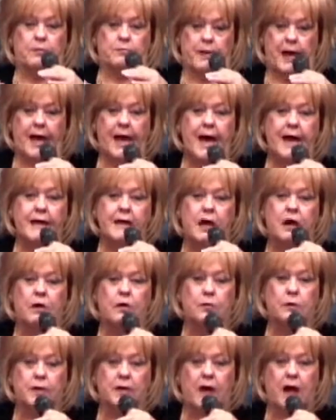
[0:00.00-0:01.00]
behind a
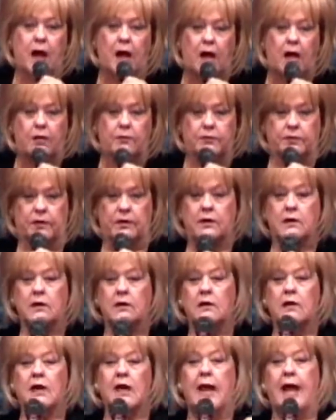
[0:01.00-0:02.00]
holy altar.
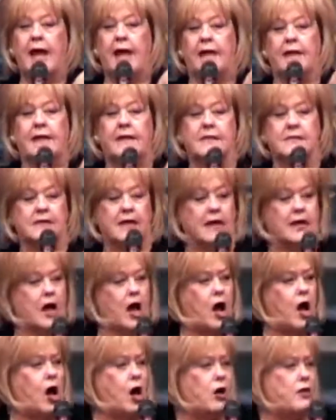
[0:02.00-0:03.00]
And he said,
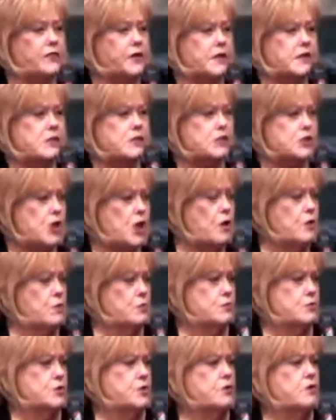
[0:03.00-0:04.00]
All these
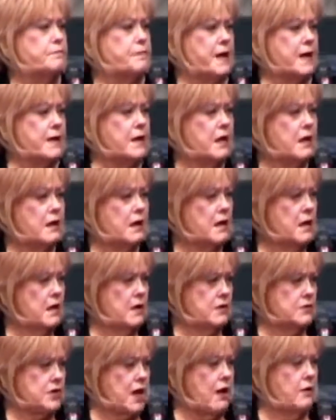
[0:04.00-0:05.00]
souls you've been
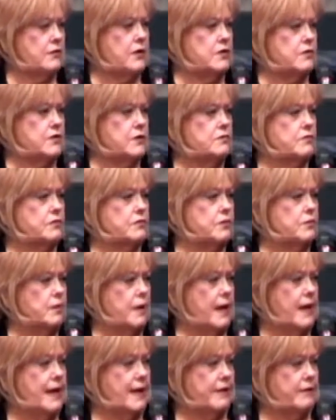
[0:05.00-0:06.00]
talking to through
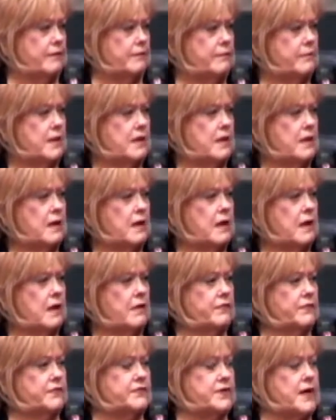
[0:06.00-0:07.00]
hell,
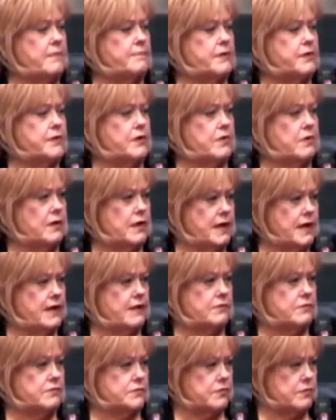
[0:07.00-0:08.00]
some of their
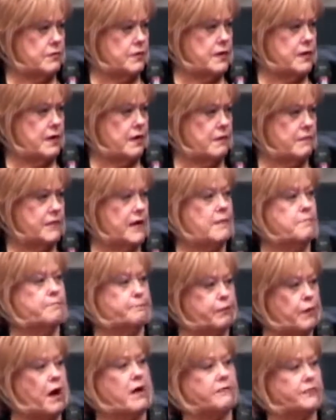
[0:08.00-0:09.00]
leaders are here that
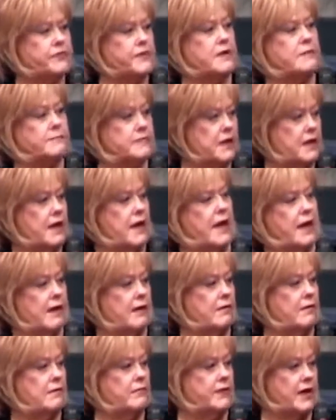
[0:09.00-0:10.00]
brought them to
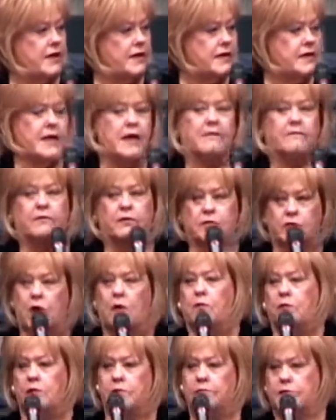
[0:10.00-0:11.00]
hell. They never
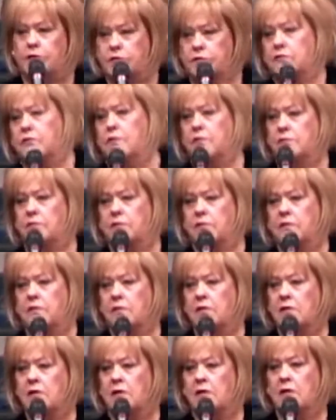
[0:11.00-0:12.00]
told them the truth.
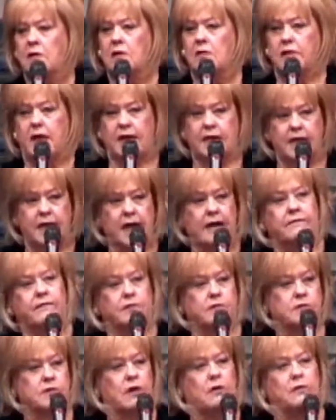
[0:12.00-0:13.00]
They never
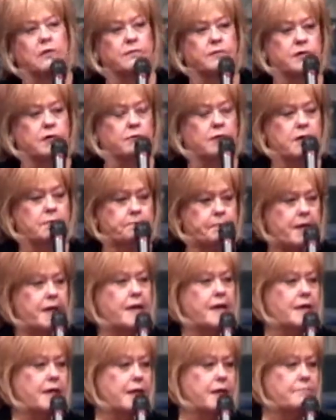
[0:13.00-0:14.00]
told them to
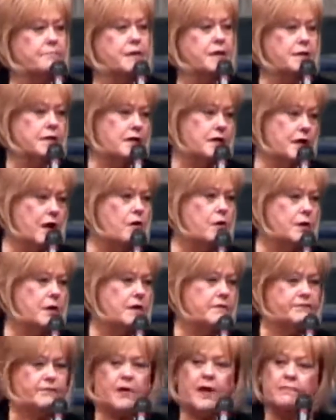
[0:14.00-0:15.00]
repent and be ye holy,
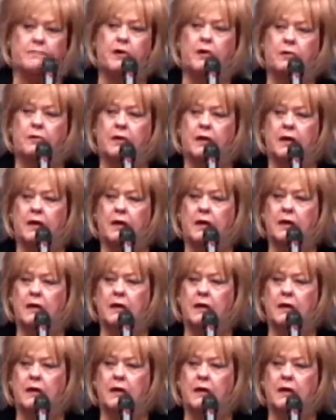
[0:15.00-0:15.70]
for I'm holy.